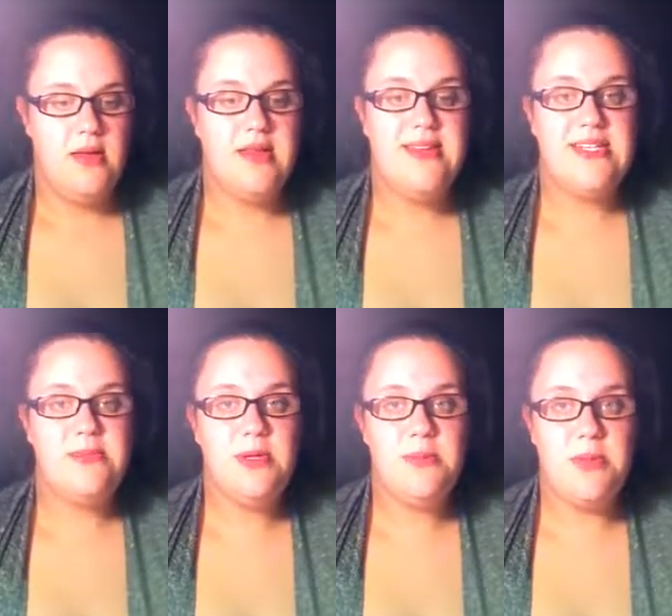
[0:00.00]
The
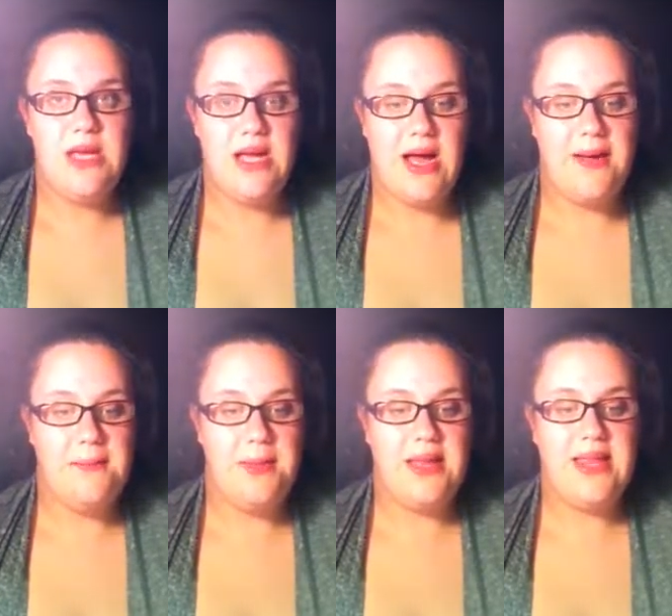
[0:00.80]
textbook
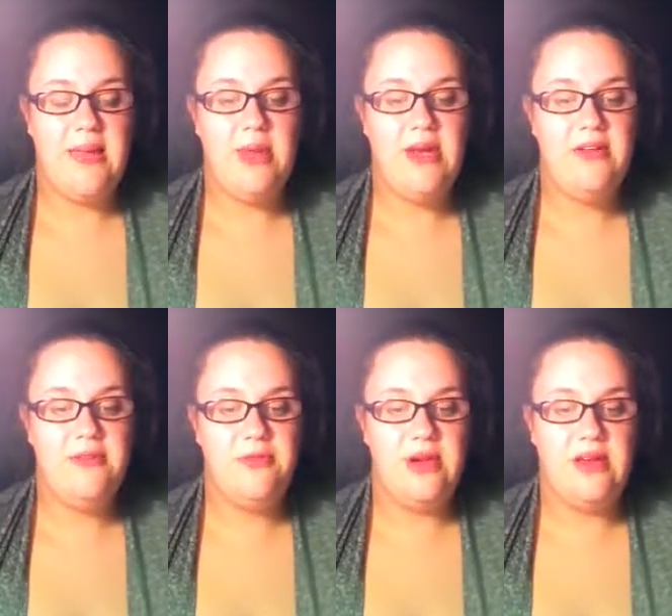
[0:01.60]
Bcom by Lehman and
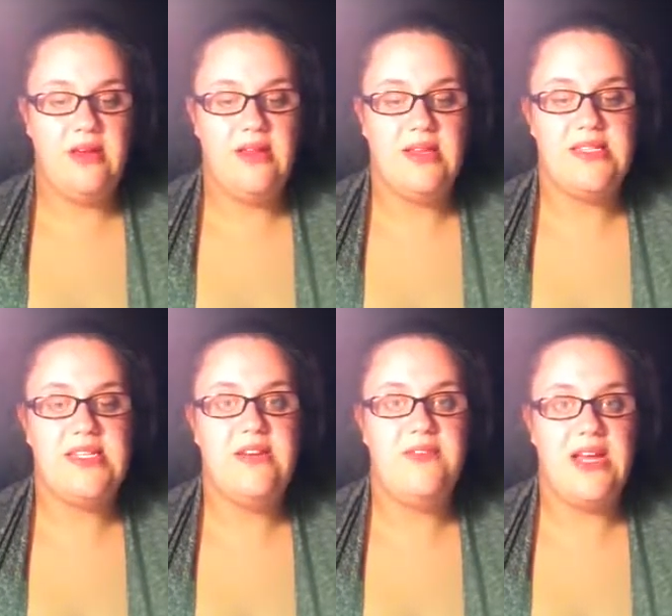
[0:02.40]
Dufresne lists
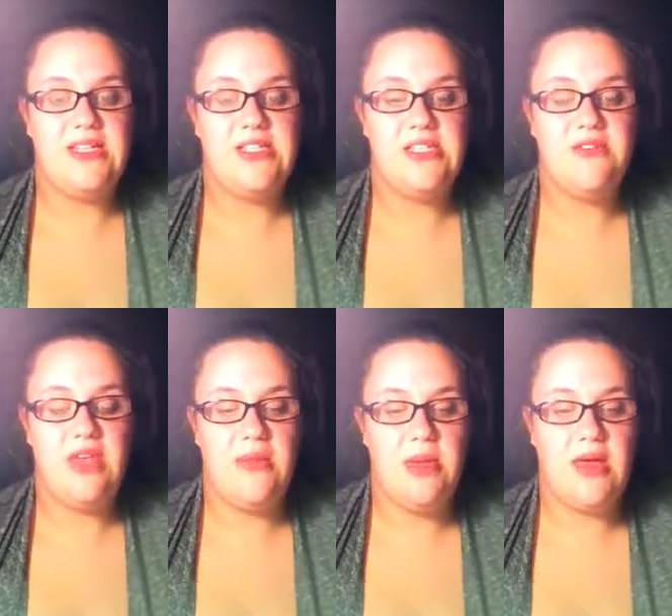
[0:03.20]
the advantages of
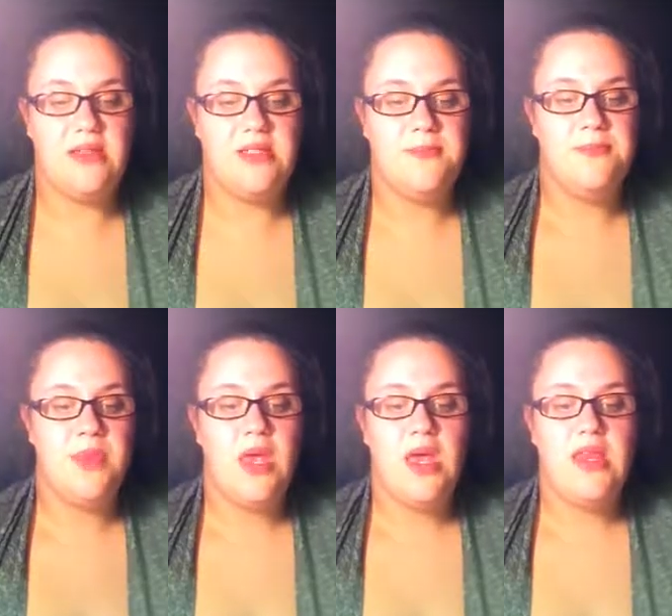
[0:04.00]
emails.
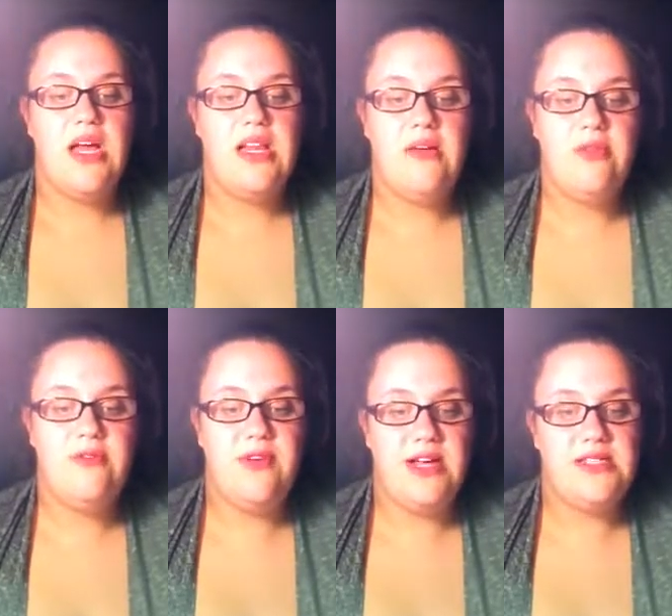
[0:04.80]
They allow for
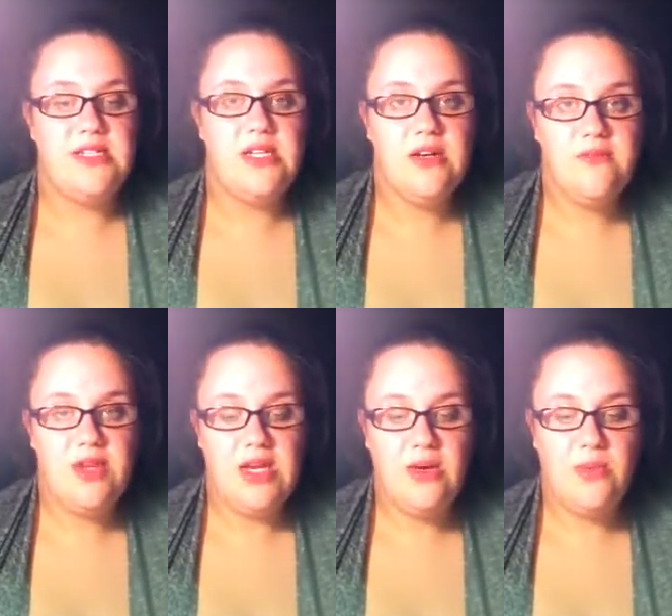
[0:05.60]
fast and
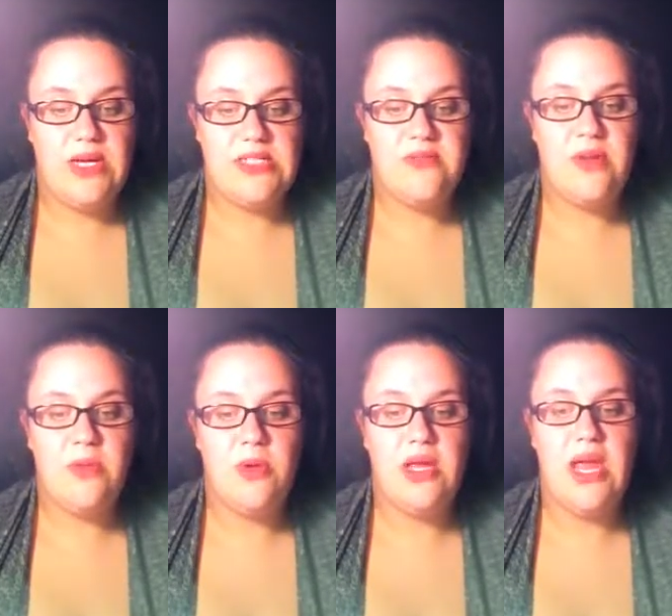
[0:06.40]
convenient ways of
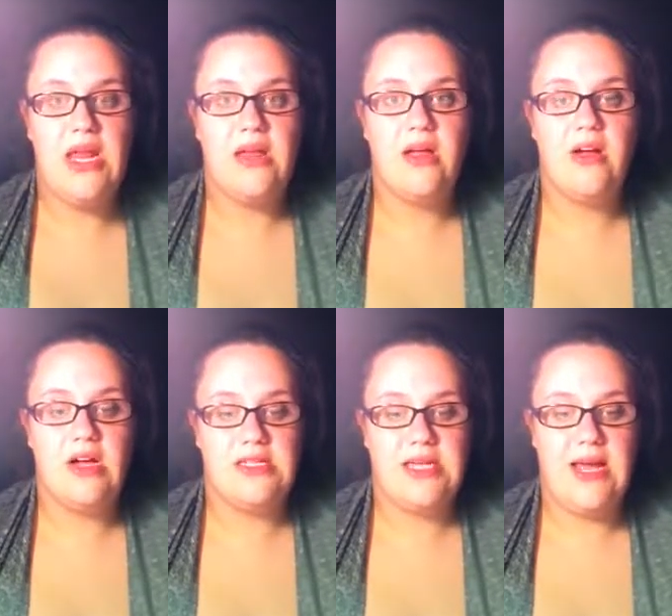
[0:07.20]
communicating
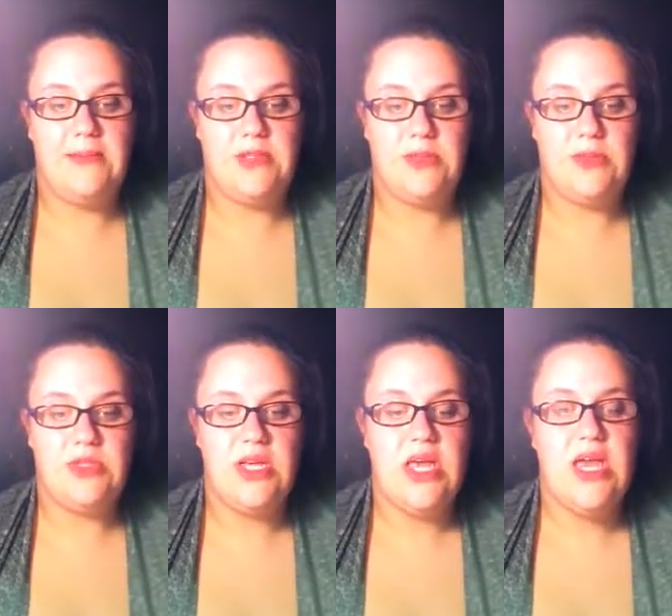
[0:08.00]
across time zones.